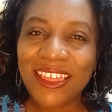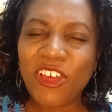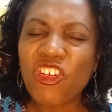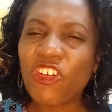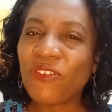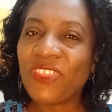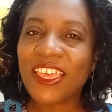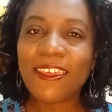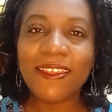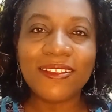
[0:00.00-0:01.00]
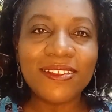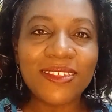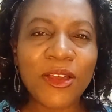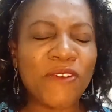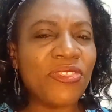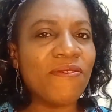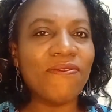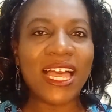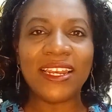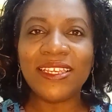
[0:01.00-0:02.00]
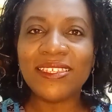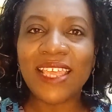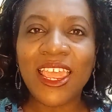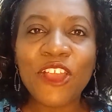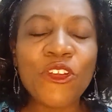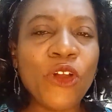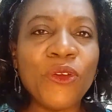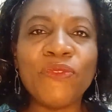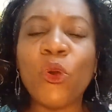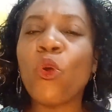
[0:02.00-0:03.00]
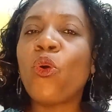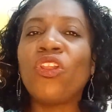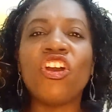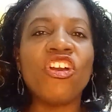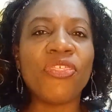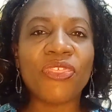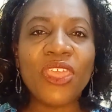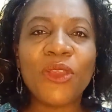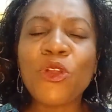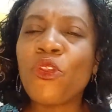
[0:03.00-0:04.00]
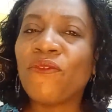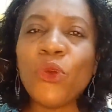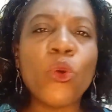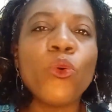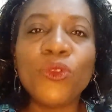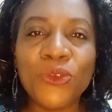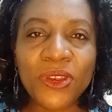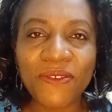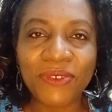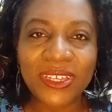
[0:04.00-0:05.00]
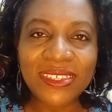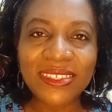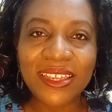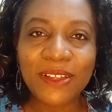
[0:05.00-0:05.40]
God of the hills, of the valleys, God of the whole earth, God of the whole universe.